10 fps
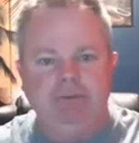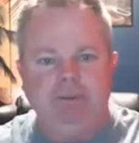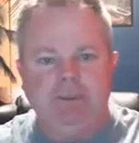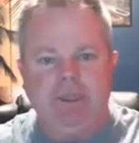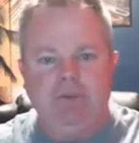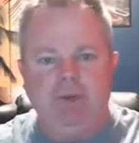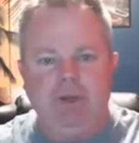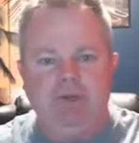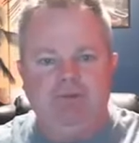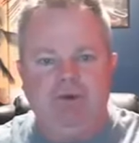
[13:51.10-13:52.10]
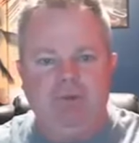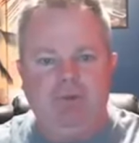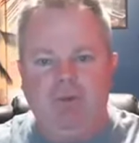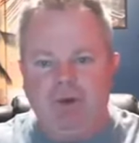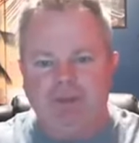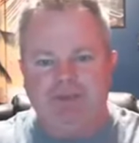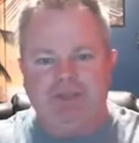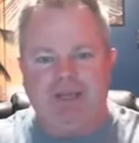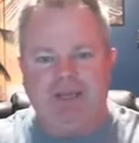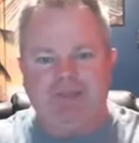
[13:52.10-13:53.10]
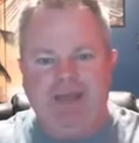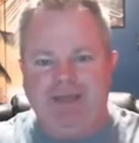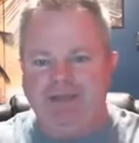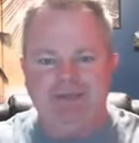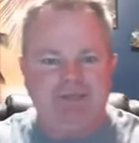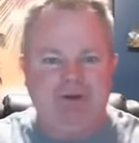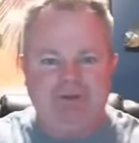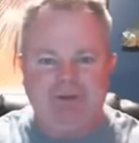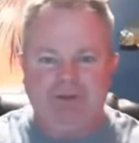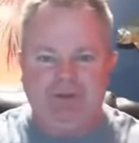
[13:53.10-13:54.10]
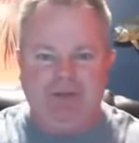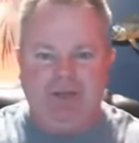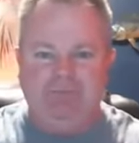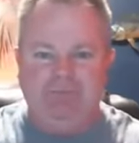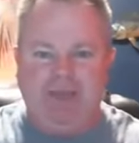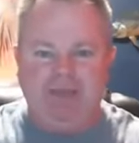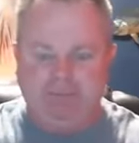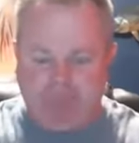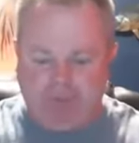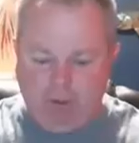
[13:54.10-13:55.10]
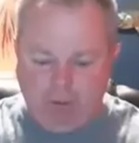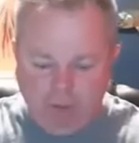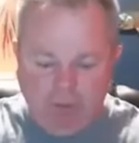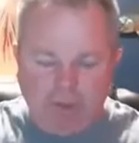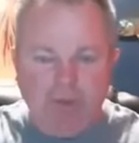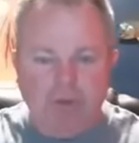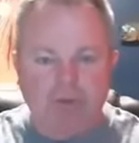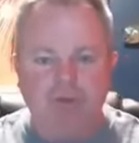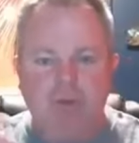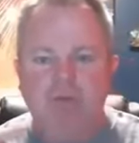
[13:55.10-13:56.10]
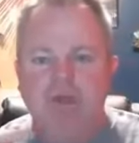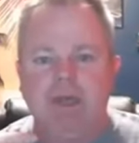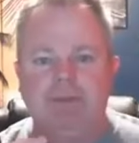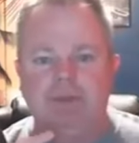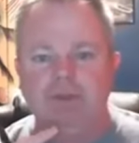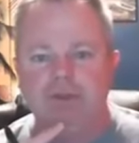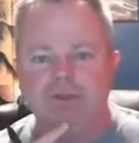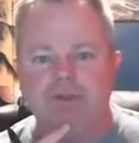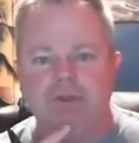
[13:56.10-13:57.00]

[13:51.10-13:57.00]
get rid of warts or something like that, you just go to Max, or what do you use? What company you use?